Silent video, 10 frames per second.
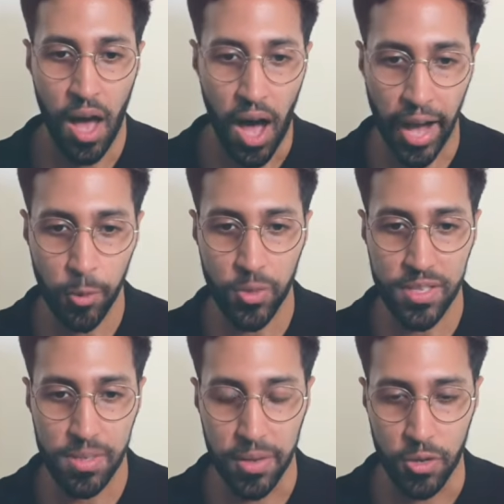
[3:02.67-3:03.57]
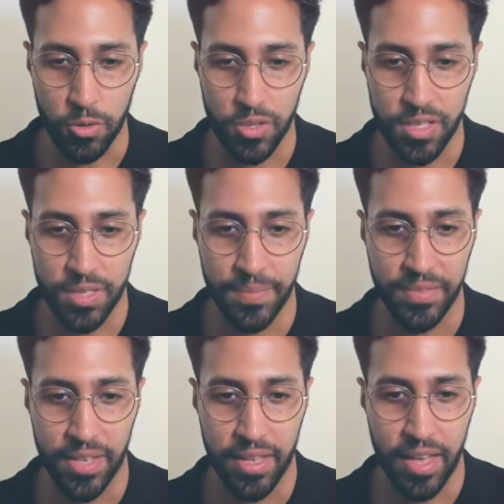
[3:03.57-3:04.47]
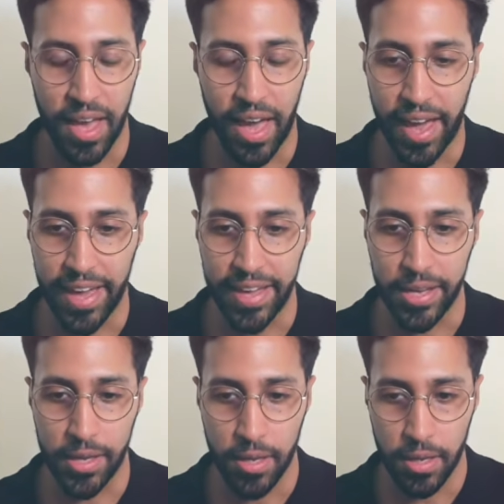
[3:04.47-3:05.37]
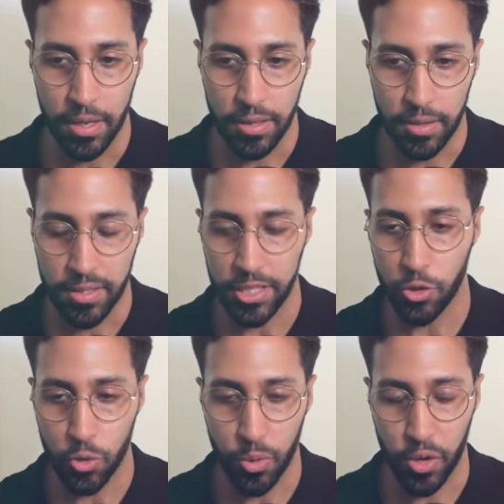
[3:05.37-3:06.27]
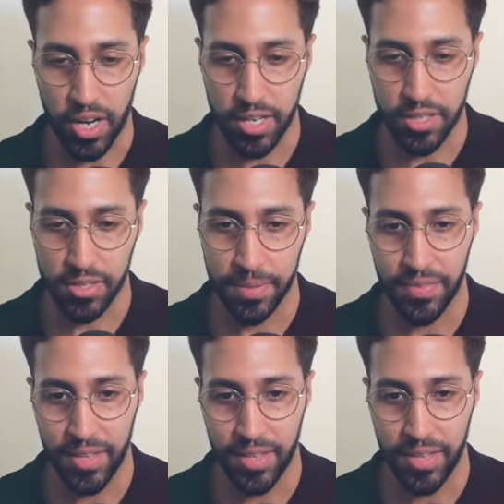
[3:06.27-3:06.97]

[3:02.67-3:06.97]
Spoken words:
I want to build a digital product,